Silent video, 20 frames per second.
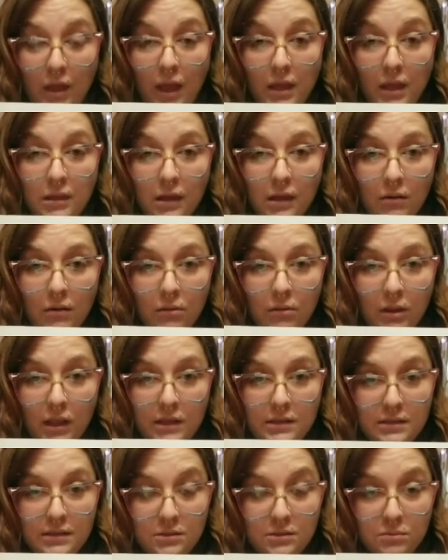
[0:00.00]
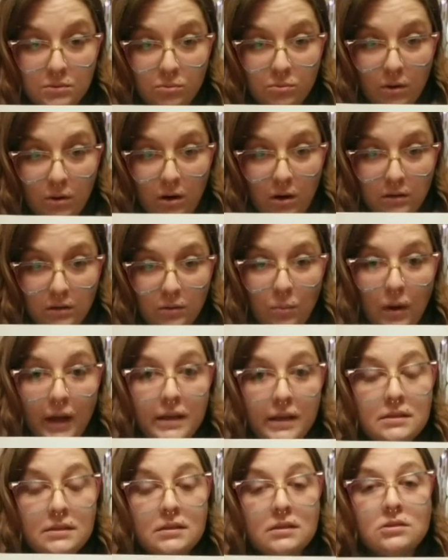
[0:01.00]
And then I realized this was wrong.
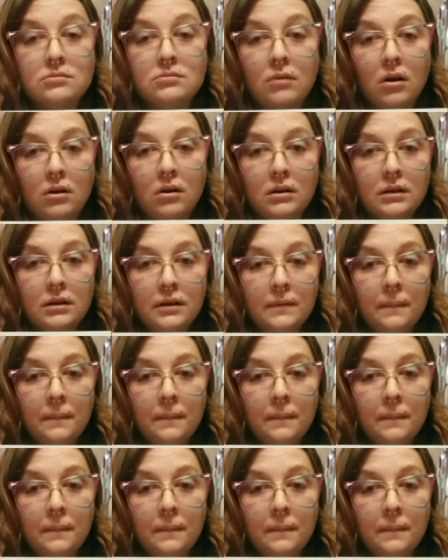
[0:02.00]
Why is this wrong?